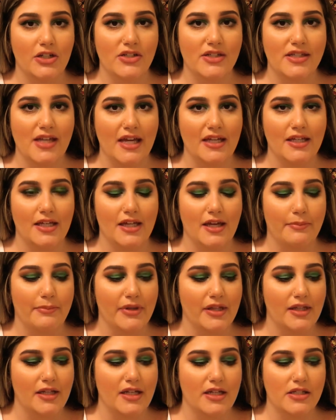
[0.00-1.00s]
Your psychic
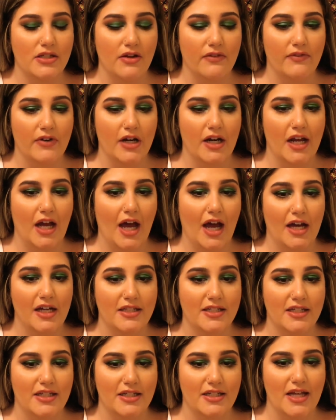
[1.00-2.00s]
abilities are very
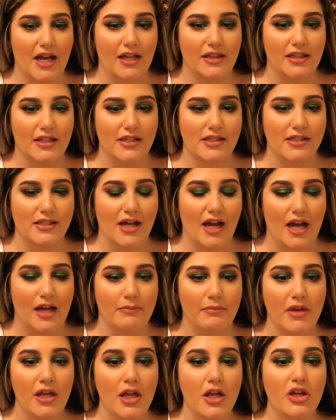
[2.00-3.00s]
heightened at this
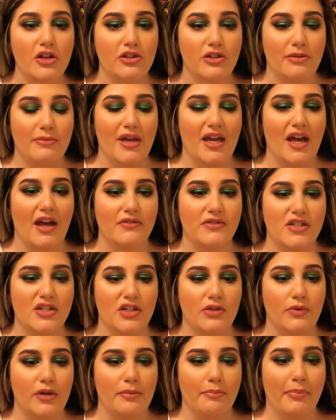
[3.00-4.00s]
time. You may have to
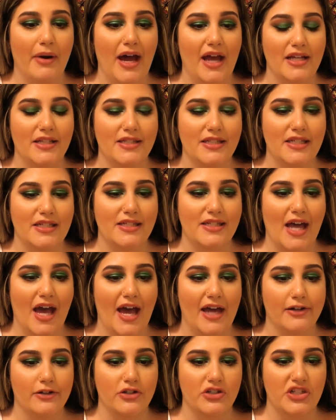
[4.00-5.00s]
deal with Pisces
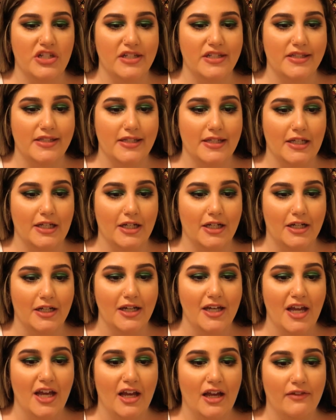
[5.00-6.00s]
energies here.
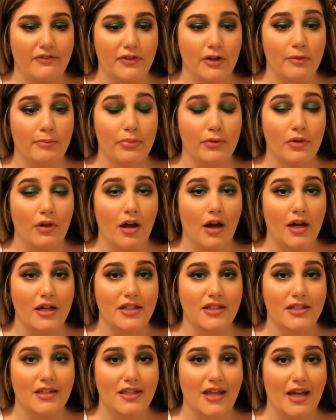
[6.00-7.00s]
If you're
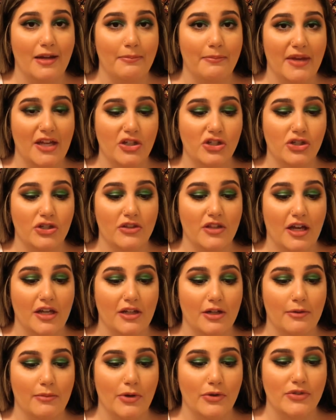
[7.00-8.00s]
blonde, then make sure that
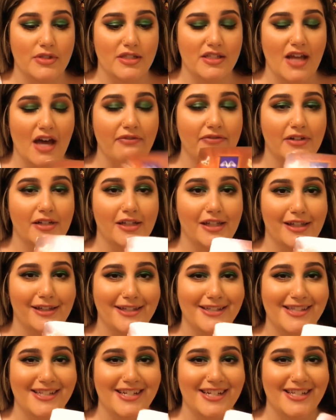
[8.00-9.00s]
you're most definitely
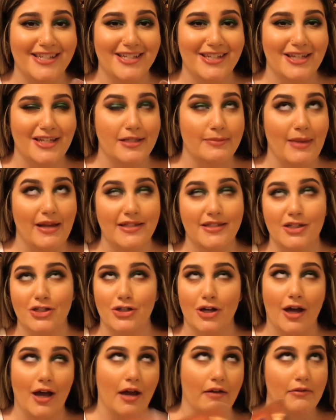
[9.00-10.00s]
listening to this message.
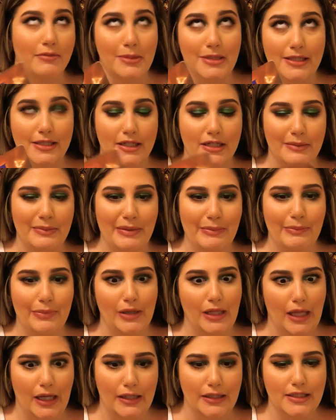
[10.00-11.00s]
Not everybody's going to be
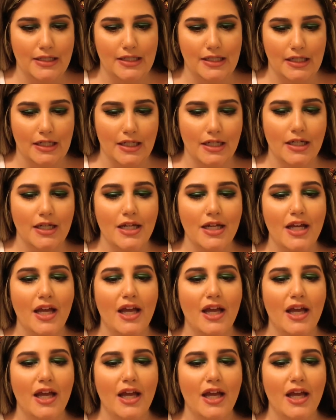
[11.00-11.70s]
blonde here.